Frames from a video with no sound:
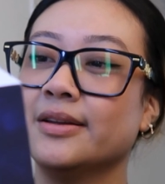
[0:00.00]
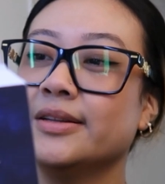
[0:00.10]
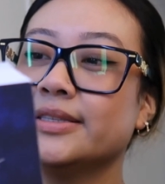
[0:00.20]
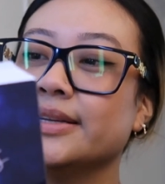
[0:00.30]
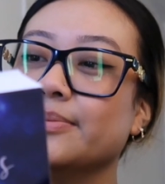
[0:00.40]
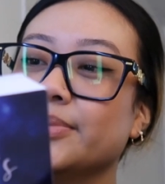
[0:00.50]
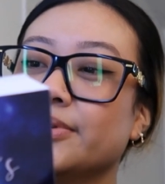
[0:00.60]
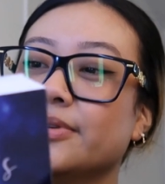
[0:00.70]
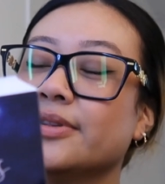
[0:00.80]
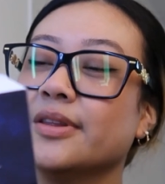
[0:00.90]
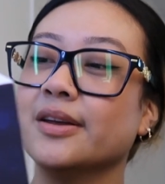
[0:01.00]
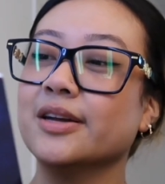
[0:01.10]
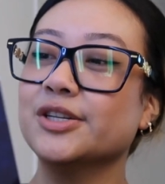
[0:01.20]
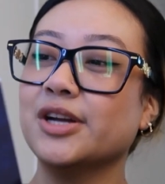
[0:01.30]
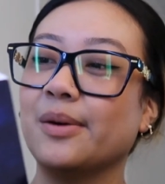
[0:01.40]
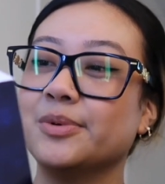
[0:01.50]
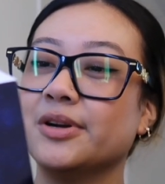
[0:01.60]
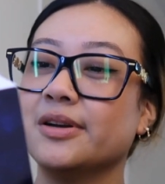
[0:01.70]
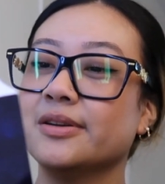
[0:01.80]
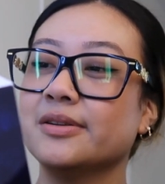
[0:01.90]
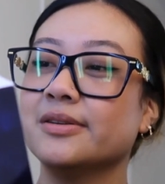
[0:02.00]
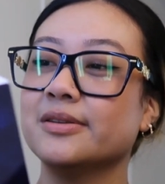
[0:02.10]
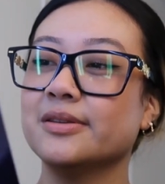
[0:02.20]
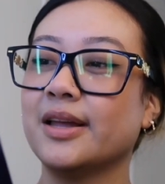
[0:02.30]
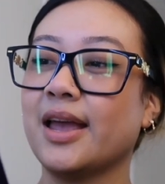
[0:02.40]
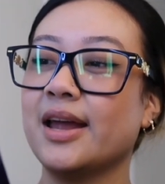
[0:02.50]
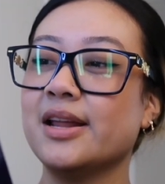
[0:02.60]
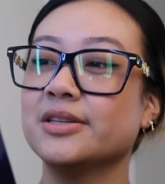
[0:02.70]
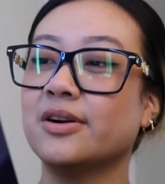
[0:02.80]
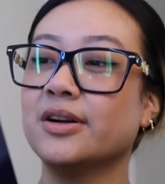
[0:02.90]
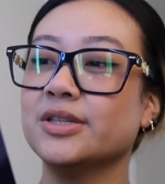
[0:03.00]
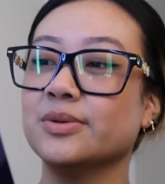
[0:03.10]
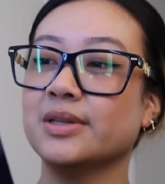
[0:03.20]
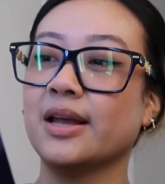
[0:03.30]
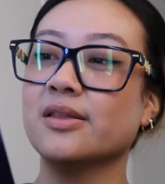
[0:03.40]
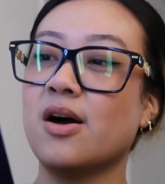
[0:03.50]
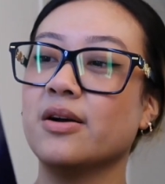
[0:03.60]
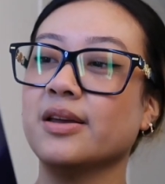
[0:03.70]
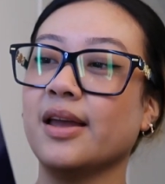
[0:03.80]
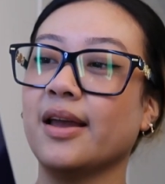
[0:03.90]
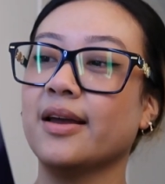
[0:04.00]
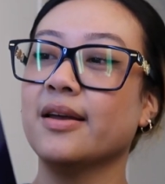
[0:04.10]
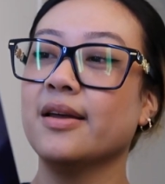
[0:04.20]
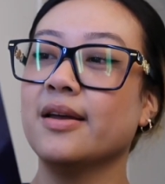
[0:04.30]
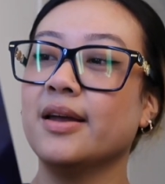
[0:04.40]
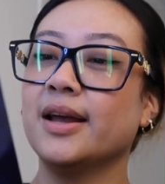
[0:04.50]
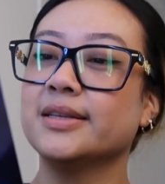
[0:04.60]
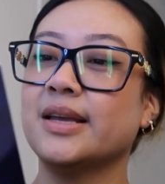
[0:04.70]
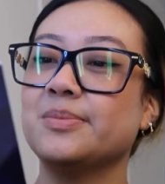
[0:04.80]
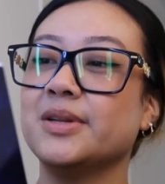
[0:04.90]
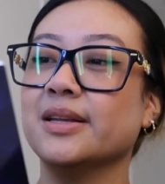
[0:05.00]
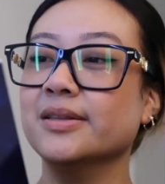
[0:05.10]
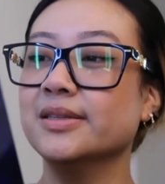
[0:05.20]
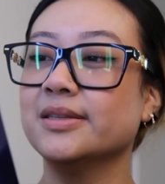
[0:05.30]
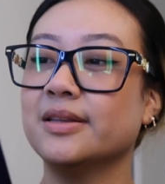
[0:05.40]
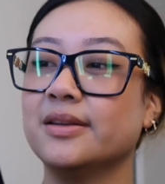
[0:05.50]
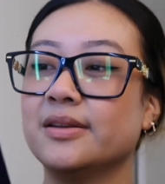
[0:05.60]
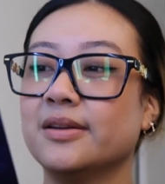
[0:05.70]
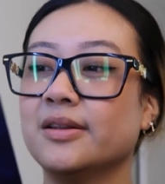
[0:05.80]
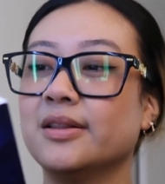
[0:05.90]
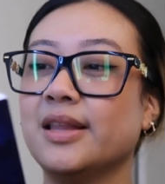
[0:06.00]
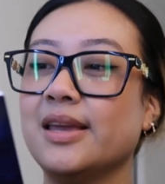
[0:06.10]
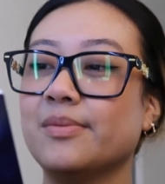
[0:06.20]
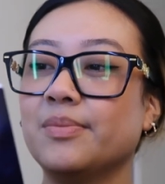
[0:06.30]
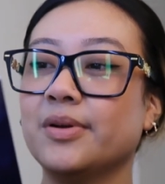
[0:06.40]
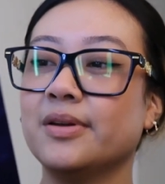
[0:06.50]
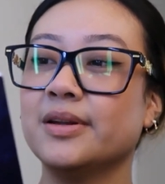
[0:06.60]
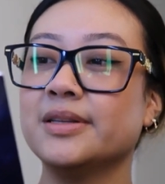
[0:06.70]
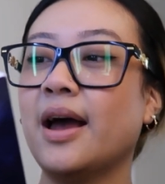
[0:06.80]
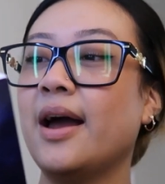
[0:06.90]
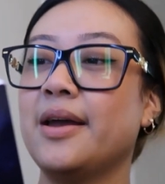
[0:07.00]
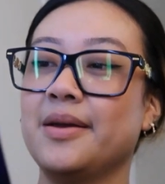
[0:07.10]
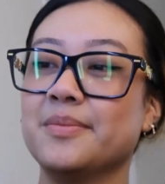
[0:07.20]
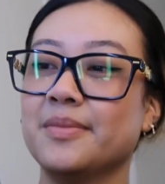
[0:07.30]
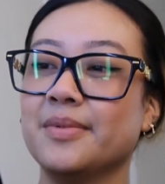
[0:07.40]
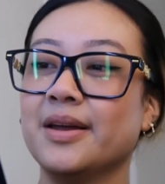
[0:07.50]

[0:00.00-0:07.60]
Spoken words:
simple the chapter like headings are. So it's like longing, acceptance, leap, time.